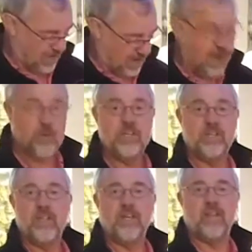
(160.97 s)
How
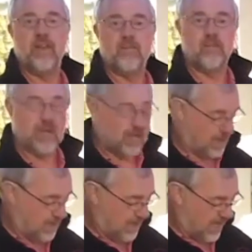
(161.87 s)
easy can that be?
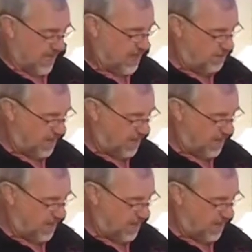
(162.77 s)
Here